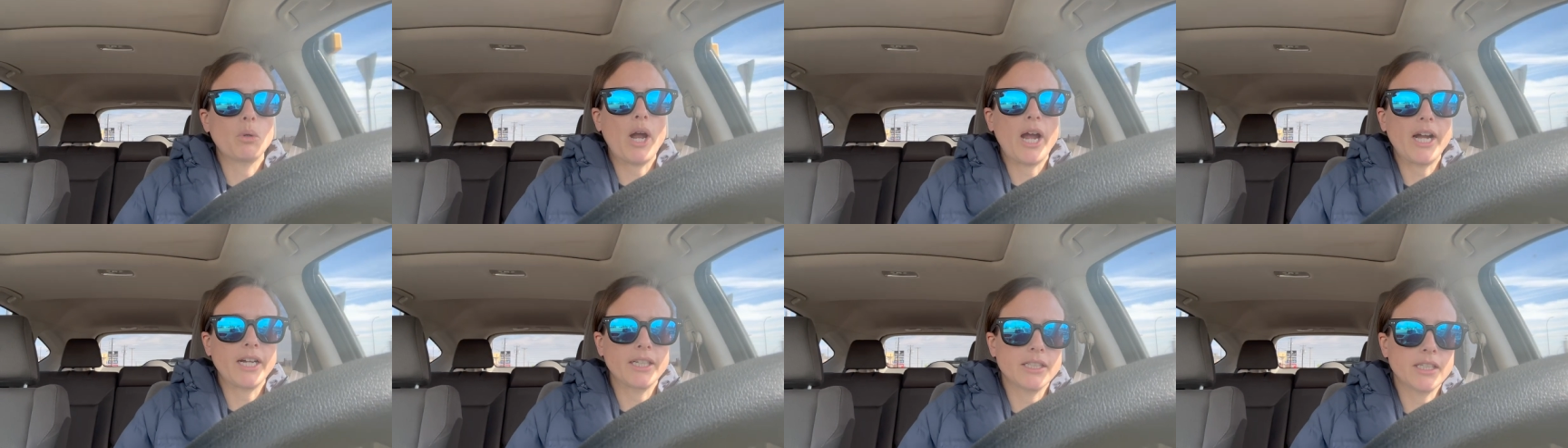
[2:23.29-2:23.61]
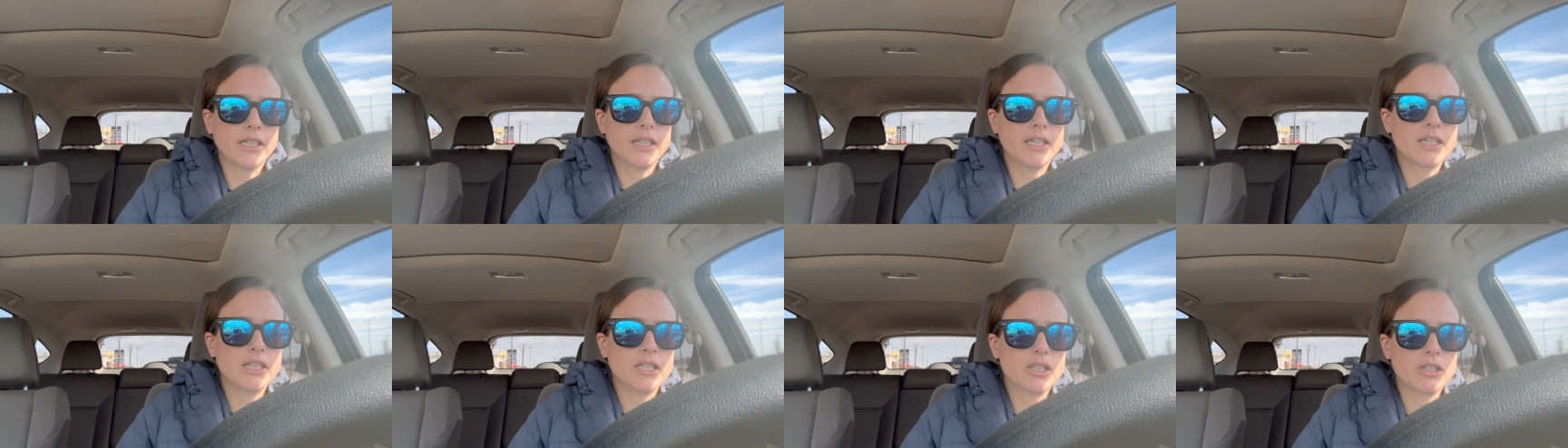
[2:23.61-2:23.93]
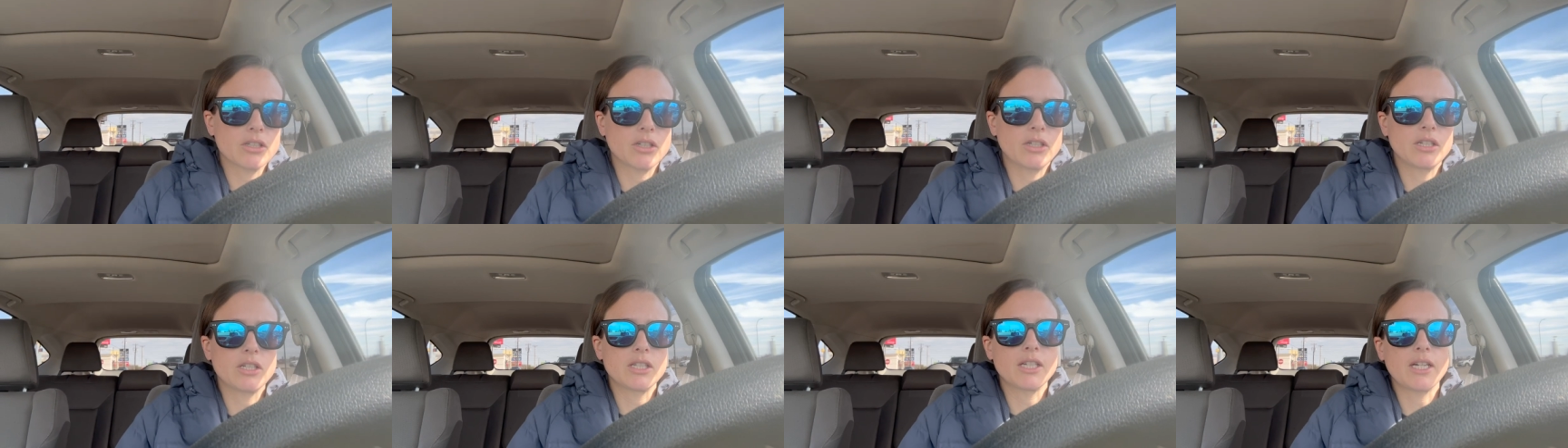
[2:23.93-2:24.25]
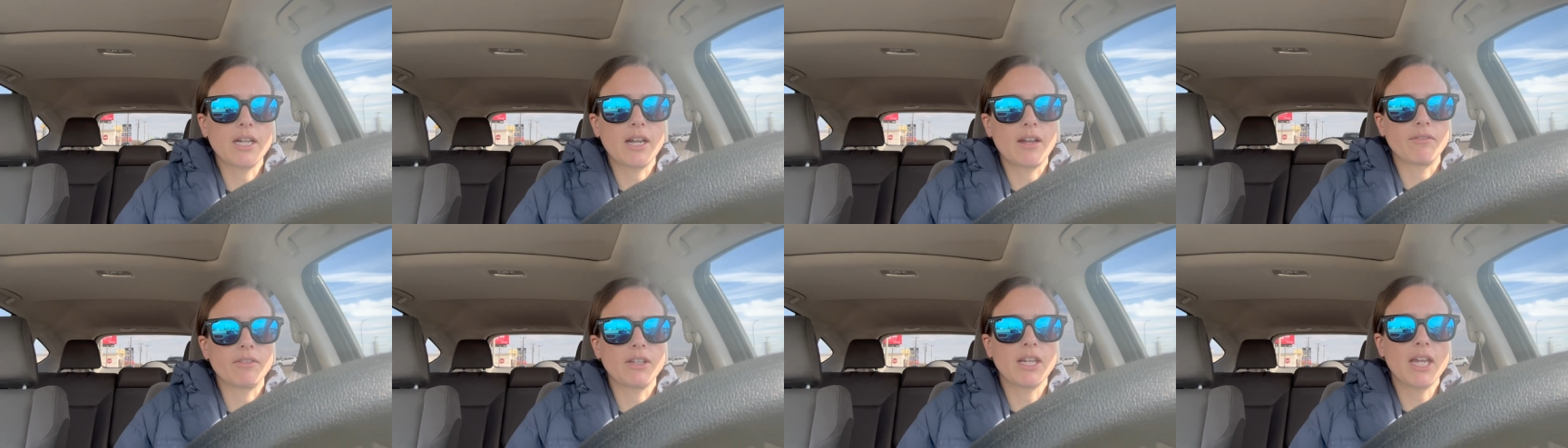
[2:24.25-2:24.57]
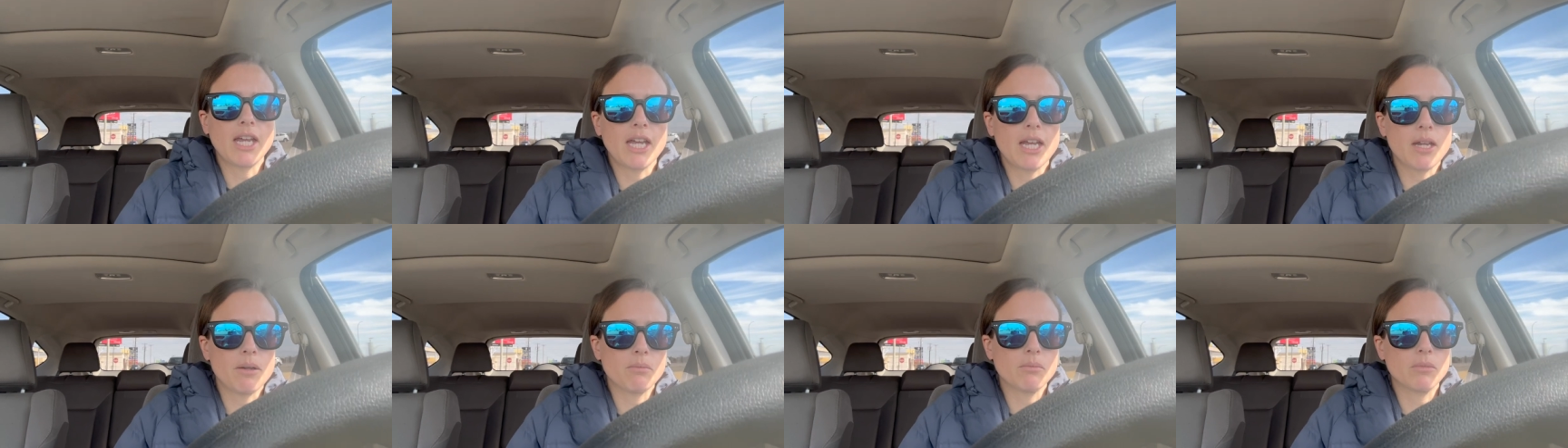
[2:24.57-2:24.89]
practice and didn't have
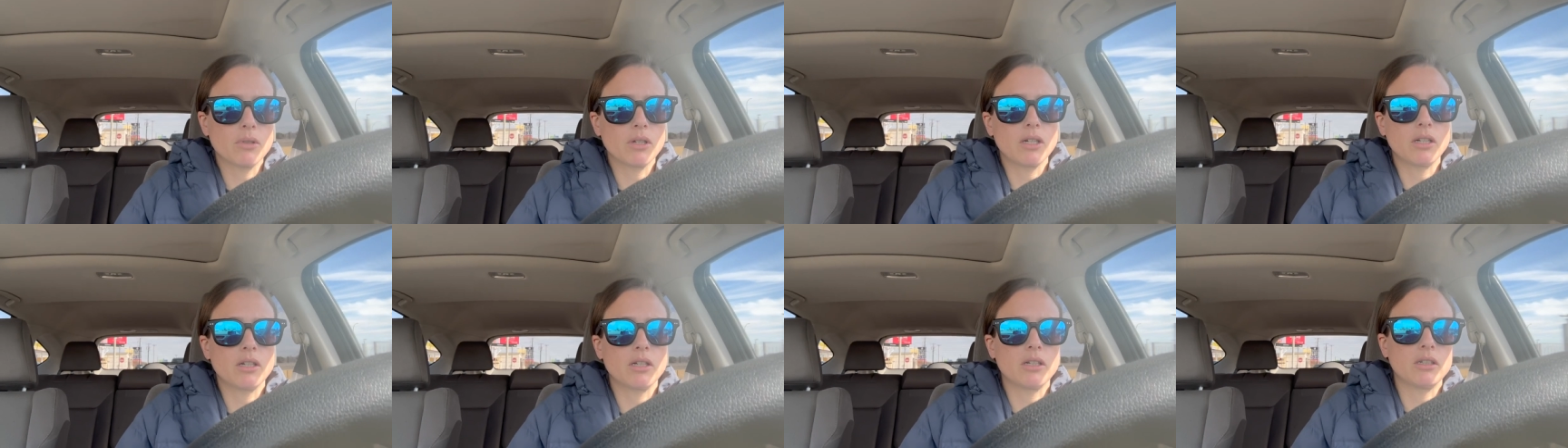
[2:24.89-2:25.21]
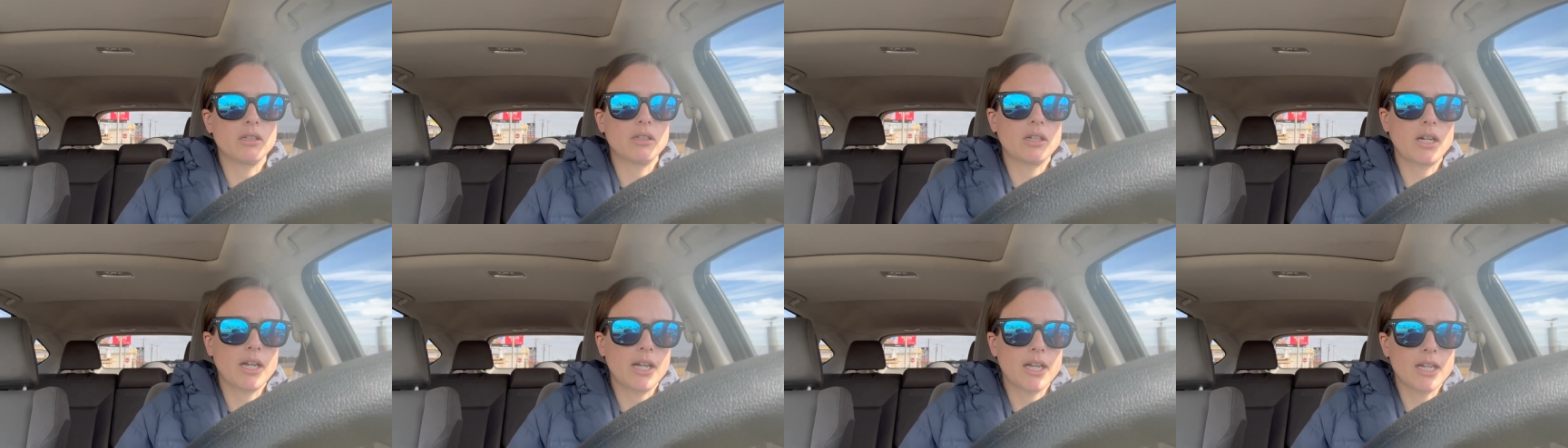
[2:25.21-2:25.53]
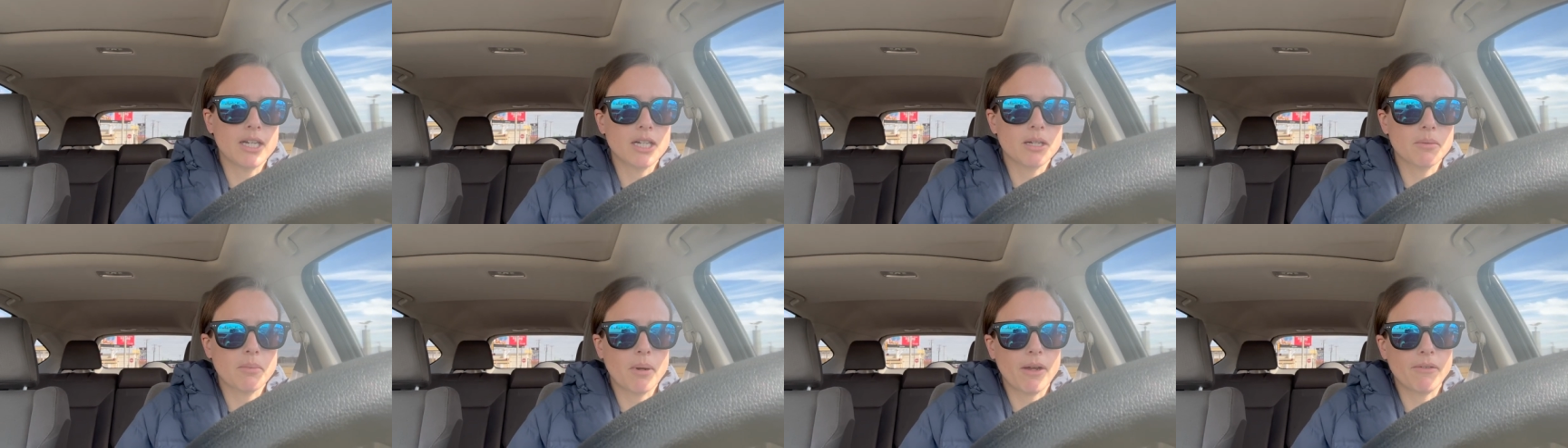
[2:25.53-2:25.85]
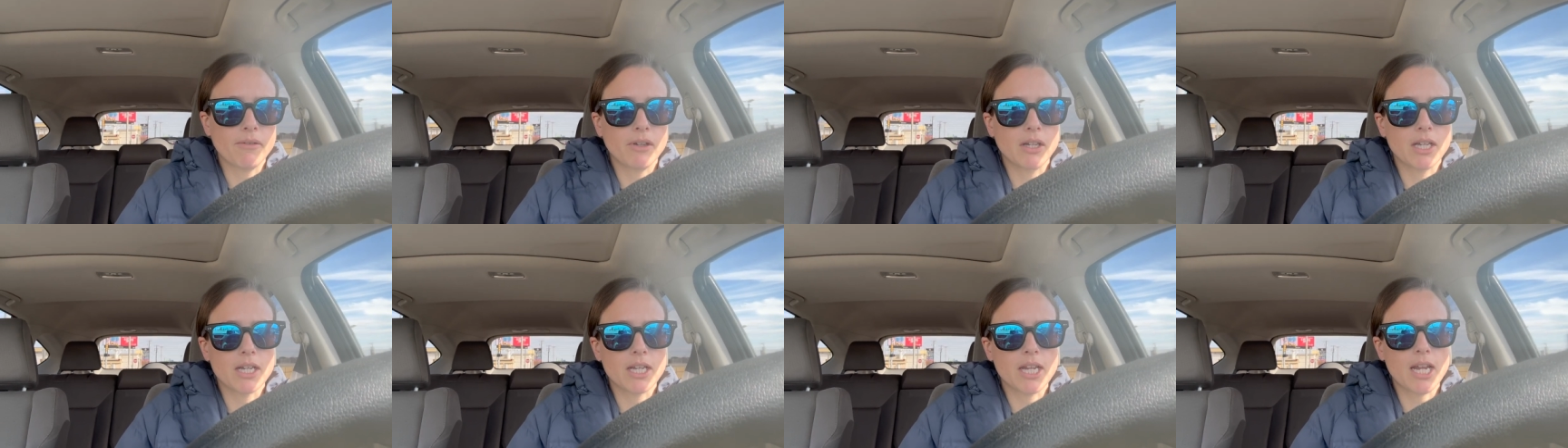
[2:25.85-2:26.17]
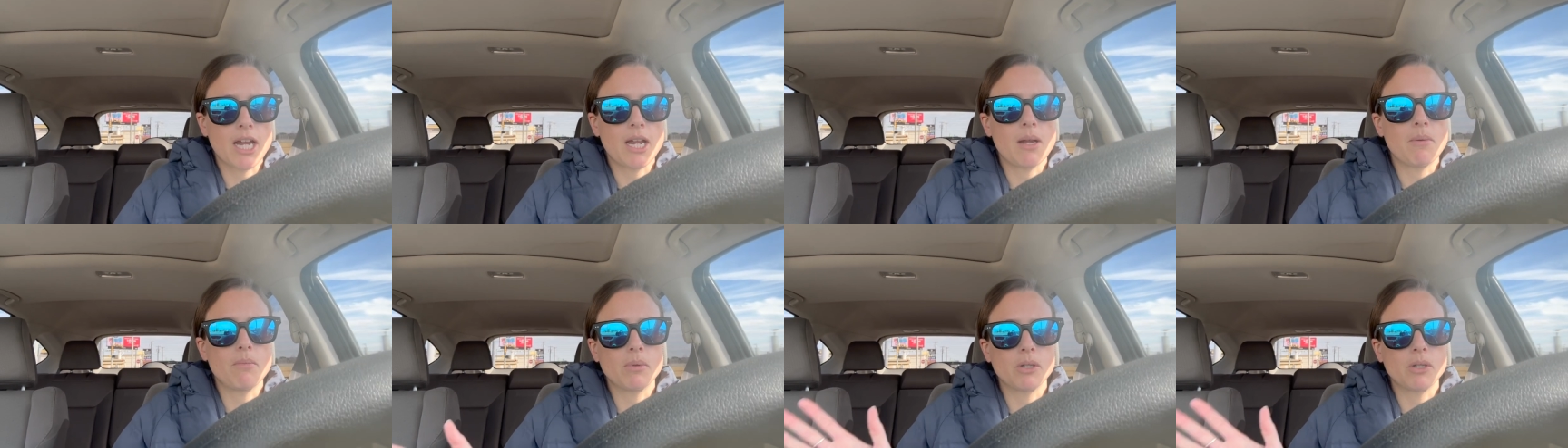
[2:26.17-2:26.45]
game, or I ended up having a game,